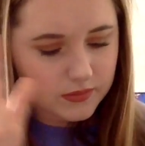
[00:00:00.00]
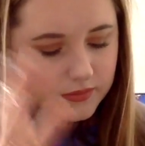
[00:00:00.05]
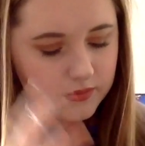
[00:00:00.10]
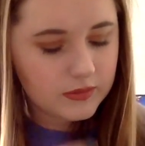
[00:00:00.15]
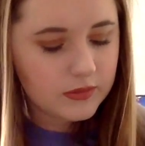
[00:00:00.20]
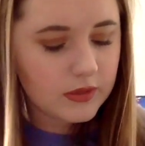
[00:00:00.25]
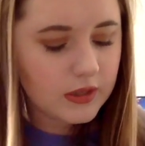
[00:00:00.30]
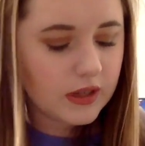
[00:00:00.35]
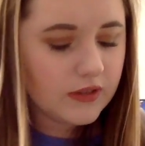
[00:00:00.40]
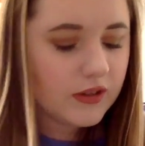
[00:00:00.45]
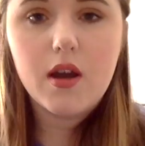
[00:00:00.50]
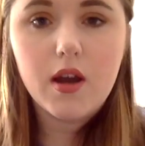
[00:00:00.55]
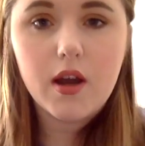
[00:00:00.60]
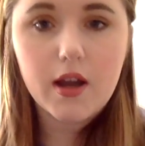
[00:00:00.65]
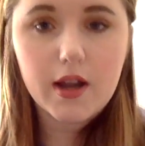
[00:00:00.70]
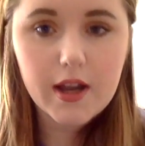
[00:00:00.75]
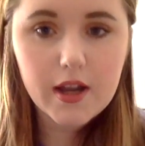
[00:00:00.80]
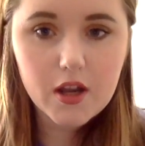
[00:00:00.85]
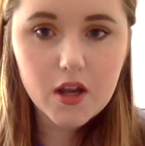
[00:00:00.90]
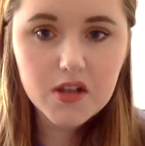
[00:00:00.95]
whatever.
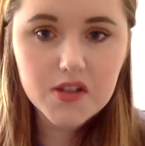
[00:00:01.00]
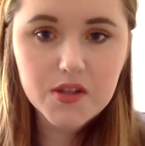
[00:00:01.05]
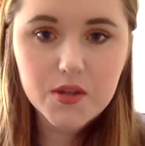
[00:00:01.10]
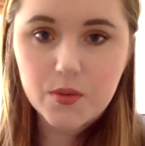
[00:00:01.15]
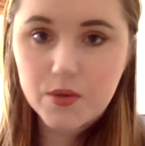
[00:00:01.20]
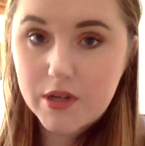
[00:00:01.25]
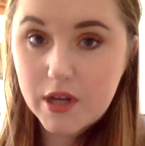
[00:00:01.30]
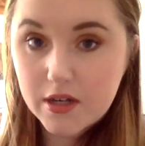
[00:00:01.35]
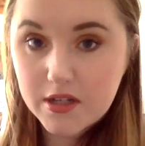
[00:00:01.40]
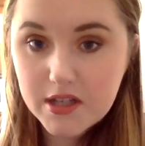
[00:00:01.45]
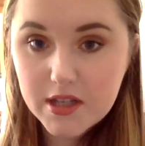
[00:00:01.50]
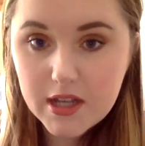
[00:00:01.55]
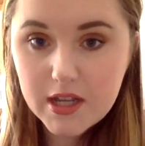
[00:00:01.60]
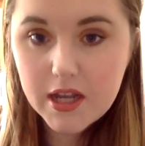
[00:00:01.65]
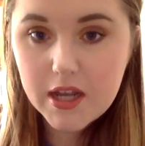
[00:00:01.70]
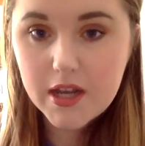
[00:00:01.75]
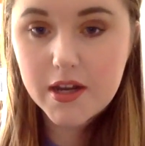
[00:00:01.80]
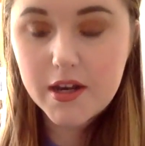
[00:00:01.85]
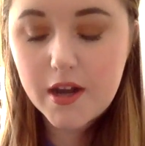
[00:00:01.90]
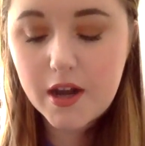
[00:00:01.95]
Okay, y'all, so we're down to the
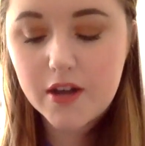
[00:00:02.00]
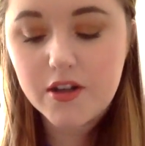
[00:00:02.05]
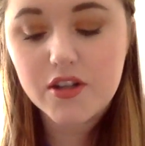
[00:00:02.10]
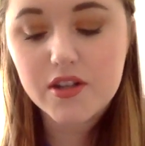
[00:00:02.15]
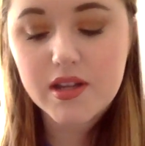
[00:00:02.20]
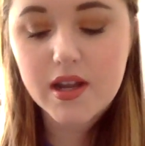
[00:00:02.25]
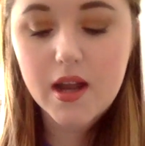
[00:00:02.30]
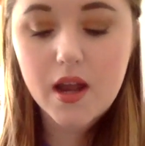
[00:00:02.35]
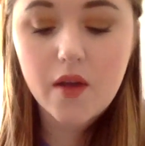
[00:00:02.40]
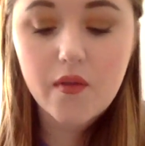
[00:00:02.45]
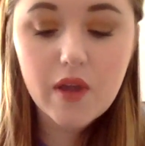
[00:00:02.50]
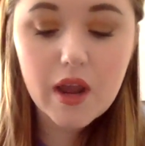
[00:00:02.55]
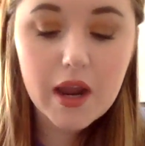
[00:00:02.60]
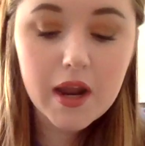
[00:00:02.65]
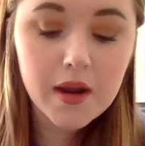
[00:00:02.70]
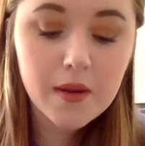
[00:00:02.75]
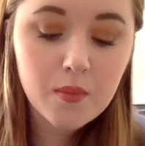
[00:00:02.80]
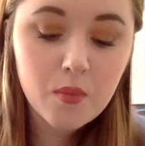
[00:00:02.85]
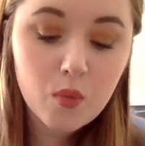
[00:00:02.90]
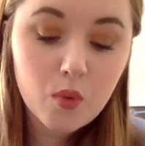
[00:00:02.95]
end. I just have
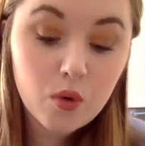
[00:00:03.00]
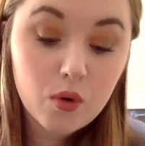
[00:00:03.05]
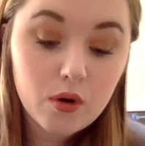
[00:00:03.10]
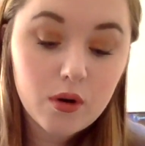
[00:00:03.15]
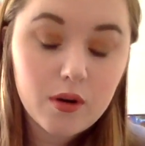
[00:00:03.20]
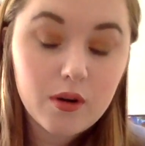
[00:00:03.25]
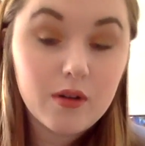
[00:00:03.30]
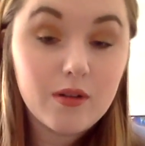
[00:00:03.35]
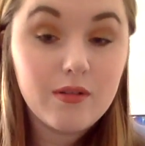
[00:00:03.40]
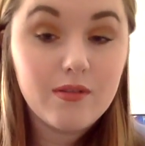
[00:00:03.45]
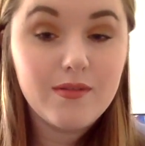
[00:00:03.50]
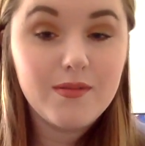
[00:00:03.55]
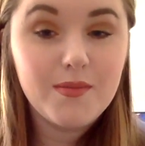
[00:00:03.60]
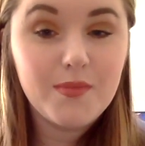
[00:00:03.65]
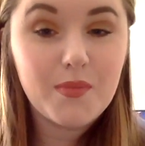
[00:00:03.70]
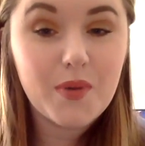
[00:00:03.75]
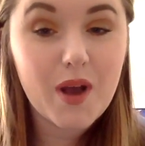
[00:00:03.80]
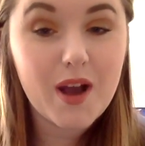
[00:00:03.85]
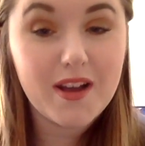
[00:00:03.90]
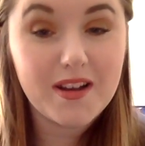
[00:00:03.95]
8 more
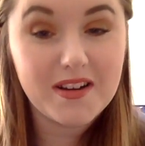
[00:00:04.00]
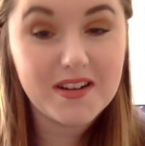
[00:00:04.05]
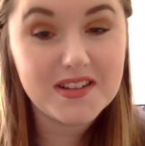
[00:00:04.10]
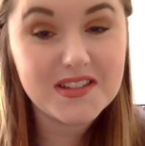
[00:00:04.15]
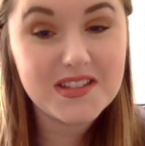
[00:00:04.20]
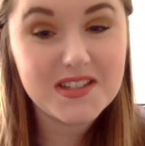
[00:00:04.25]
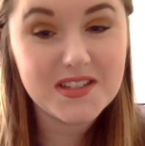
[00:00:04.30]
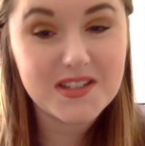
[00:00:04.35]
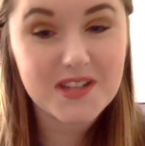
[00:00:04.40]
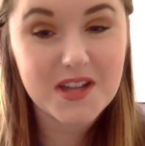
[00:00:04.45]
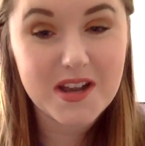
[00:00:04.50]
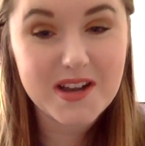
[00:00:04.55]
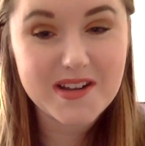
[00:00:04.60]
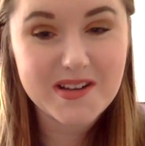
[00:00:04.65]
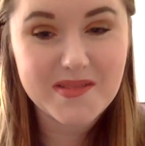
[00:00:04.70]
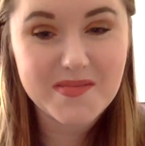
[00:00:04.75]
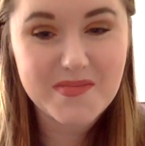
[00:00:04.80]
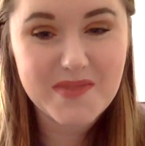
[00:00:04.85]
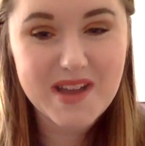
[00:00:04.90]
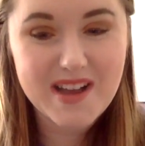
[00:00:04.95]
products to talk
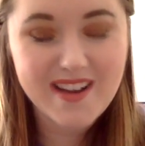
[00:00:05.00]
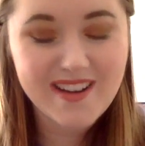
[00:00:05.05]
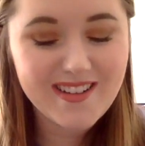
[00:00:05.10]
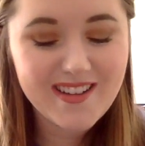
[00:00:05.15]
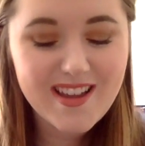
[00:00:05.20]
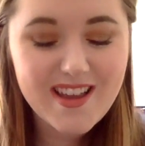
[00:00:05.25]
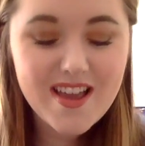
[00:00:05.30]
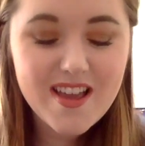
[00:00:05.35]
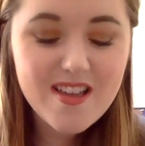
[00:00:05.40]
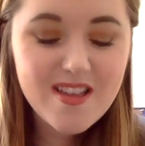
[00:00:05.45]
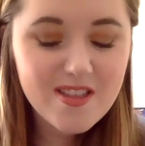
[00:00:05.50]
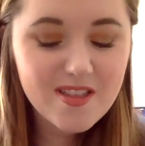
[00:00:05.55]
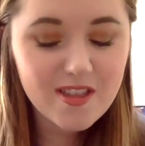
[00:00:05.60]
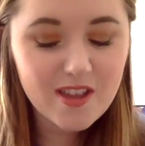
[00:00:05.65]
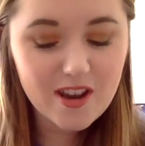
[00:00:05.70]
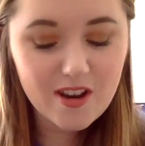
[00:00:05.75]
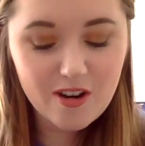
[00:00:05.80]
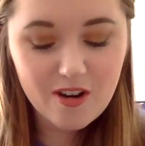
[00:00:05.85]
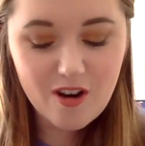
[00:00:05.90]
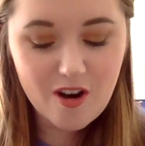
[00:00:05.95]
about. They
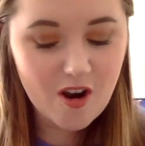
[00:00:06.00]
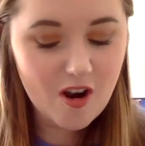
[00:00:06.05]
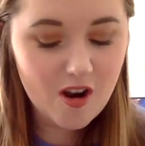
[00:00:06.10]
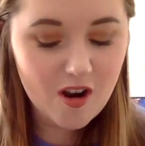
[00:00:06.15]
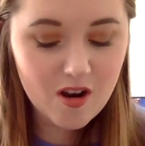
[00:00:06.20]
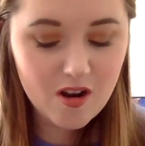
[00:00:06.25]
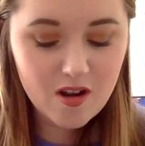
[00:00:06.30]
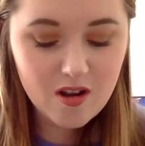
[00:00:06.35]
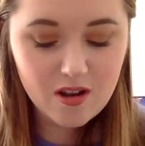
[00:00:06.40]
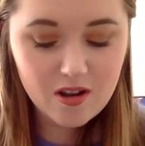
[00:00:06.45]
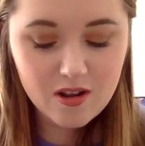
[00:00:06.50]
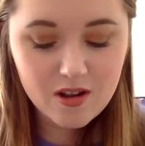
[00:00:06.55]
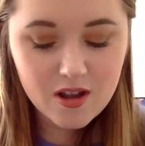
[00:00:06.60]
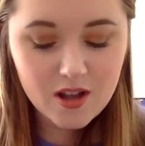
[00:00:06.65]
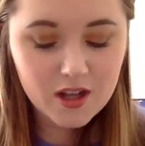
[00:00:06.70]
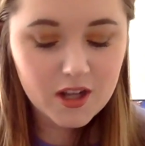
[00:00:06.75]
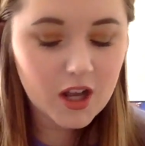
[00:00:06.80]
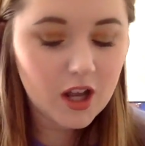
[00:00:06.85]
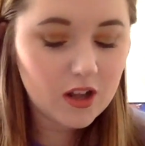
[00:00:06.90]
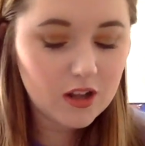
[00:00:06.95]
are all
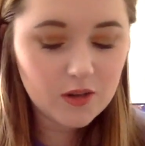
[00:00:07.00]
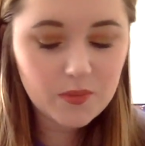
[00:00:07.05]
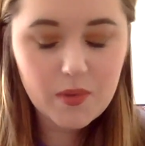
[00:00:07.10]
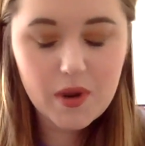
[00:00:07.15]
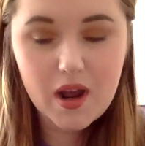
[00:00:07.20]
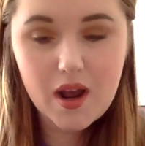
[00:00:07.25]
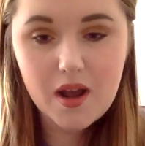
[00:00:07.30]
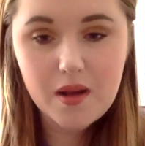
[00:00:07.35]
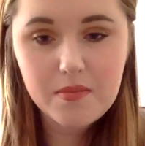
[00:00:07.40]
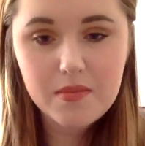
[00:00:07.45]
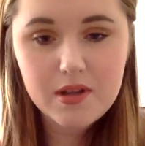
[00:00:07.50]
ColourPop